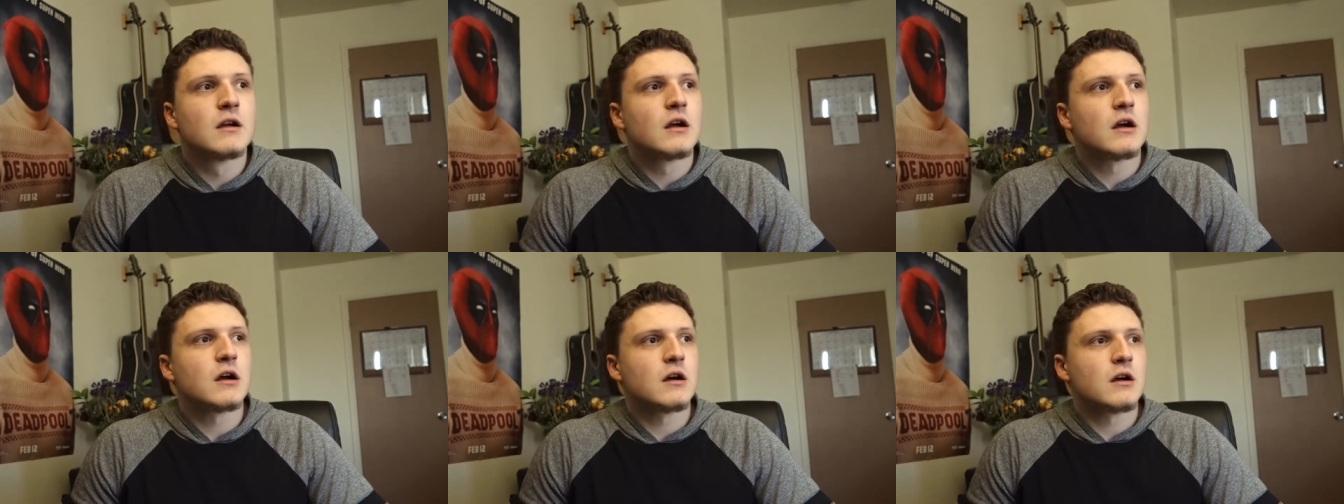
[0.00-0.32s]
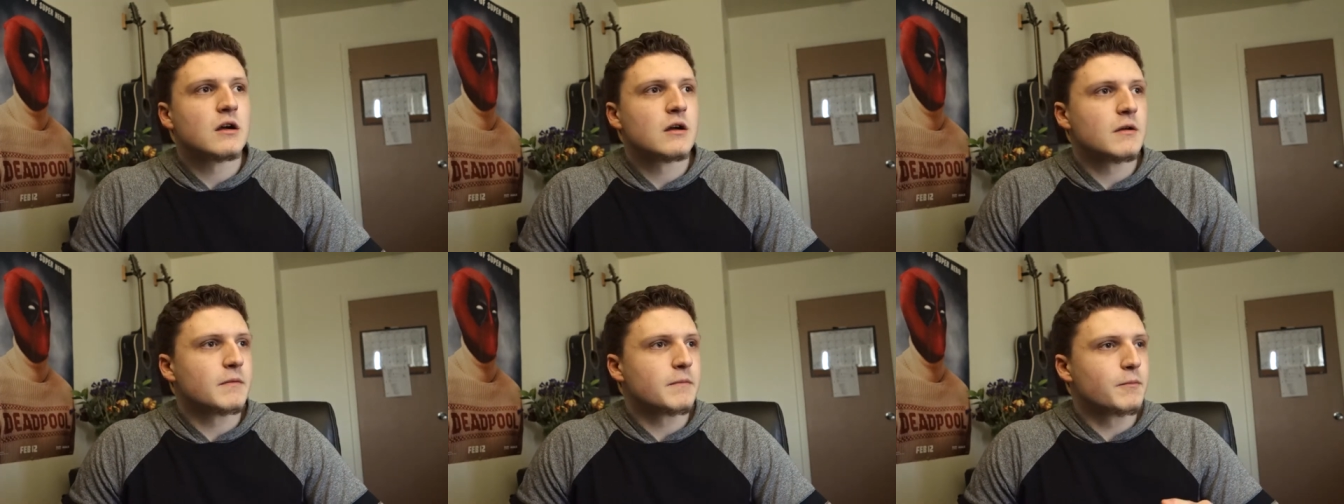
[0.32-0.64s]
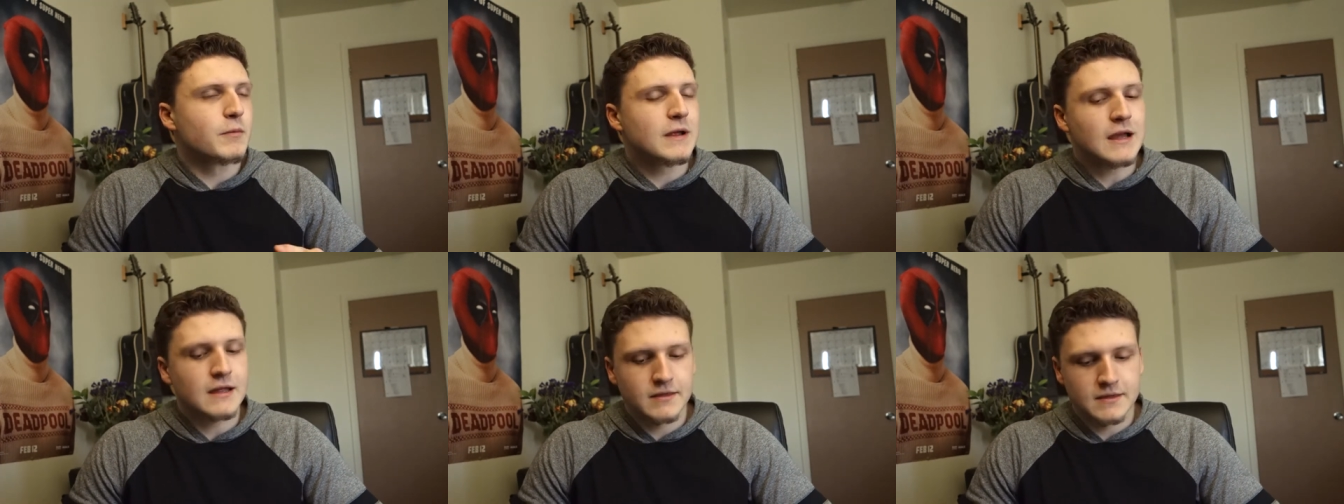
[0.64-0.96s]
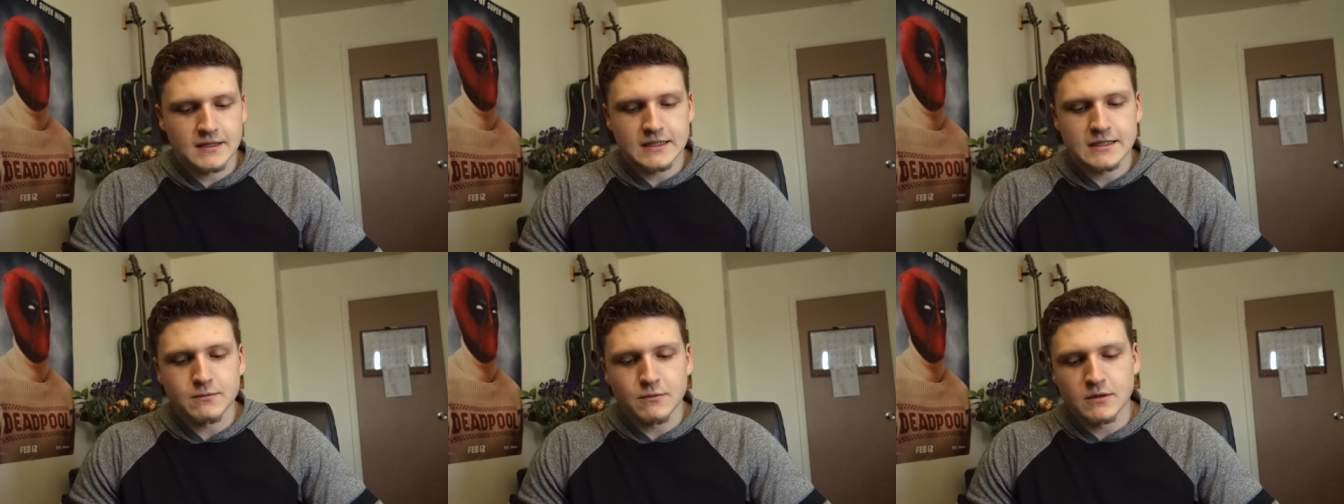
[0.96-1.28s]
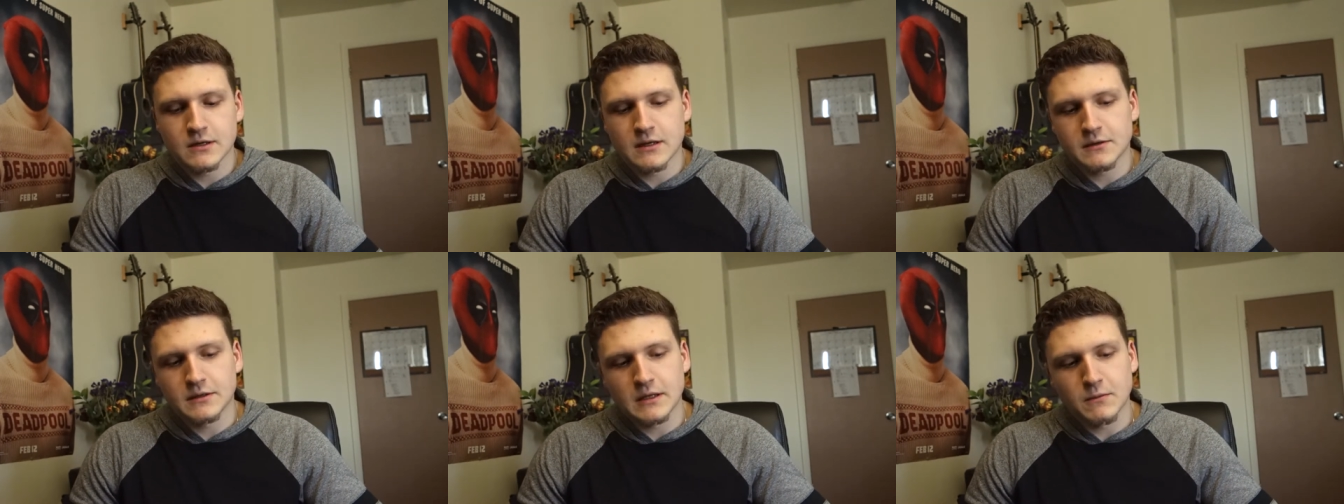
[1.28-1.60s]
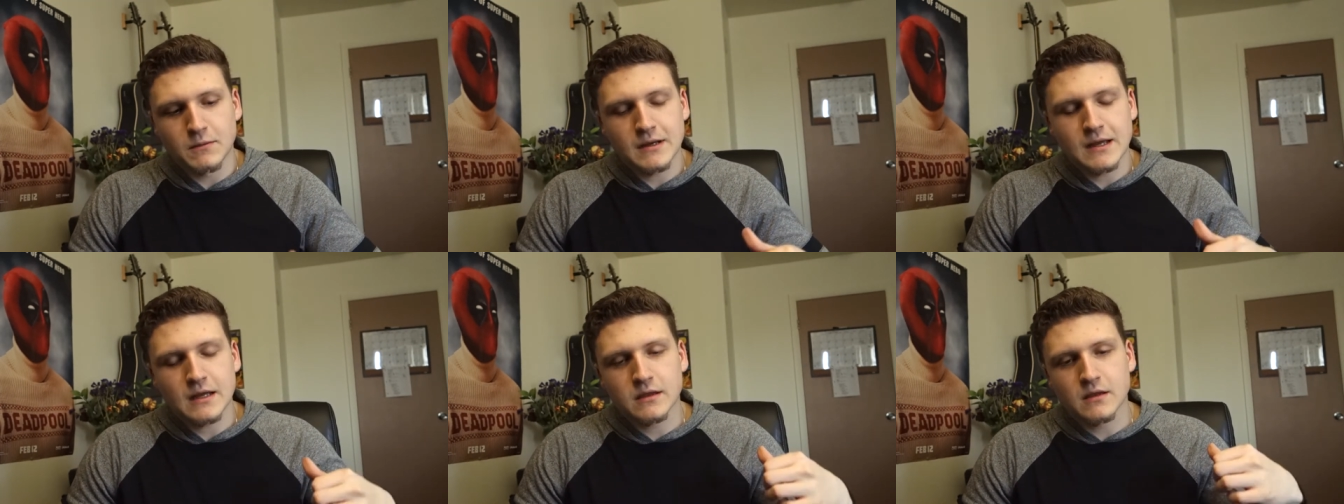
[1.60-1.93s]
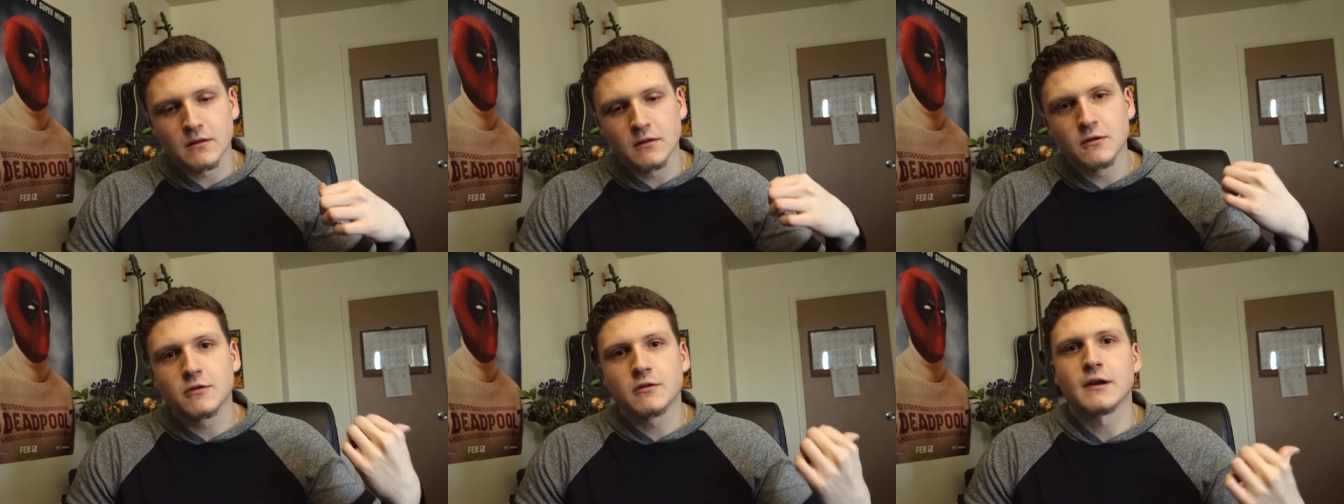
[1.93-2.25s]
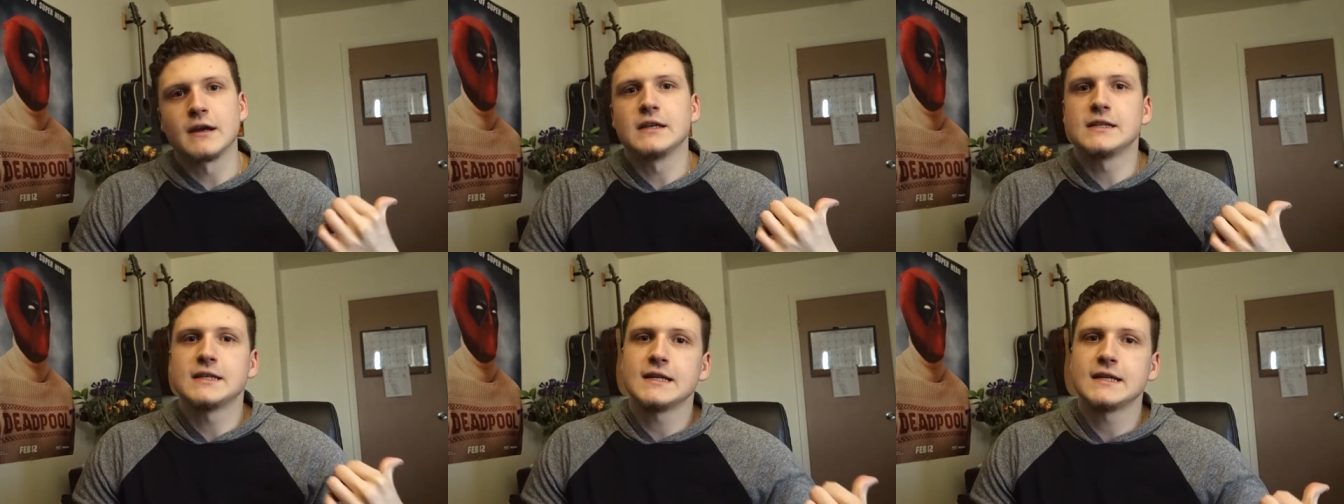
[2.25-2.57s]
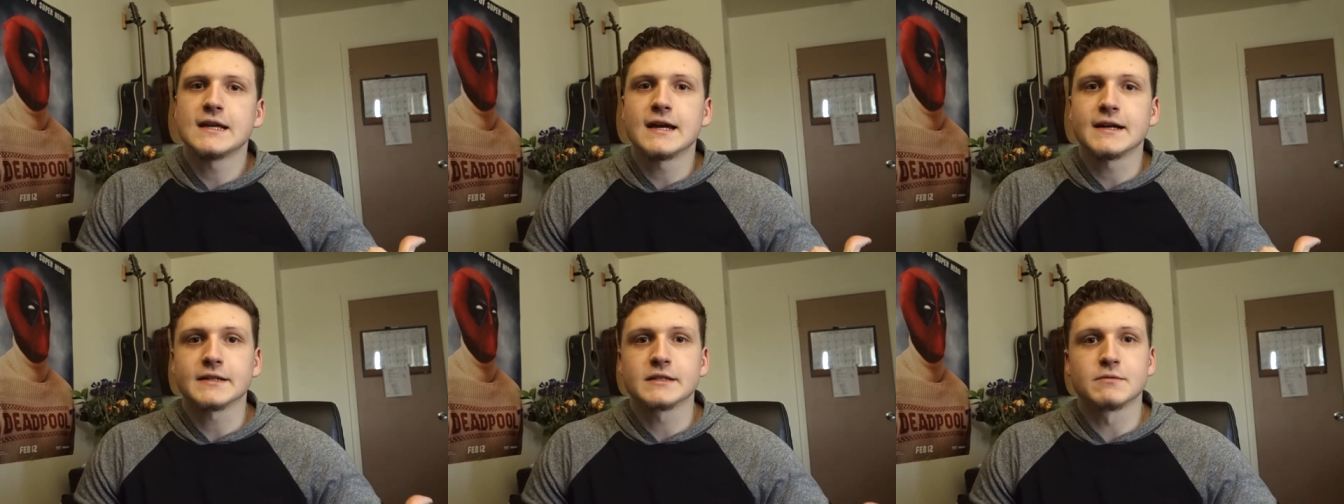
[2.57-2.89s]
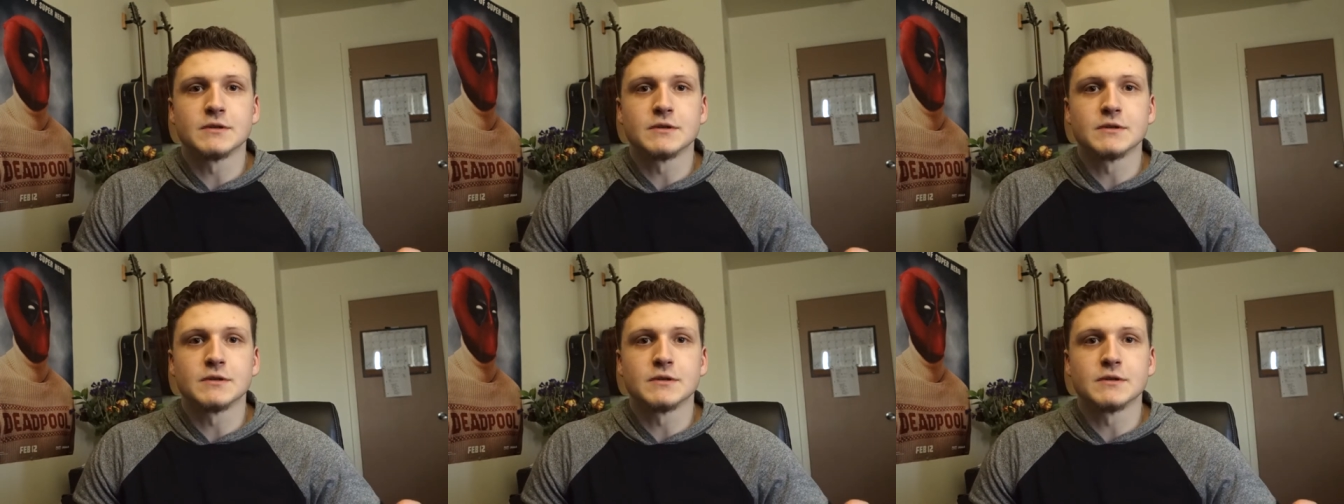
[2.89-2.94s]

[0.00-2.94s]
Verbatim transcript: We got this one, and then we got the Loot Crate DX,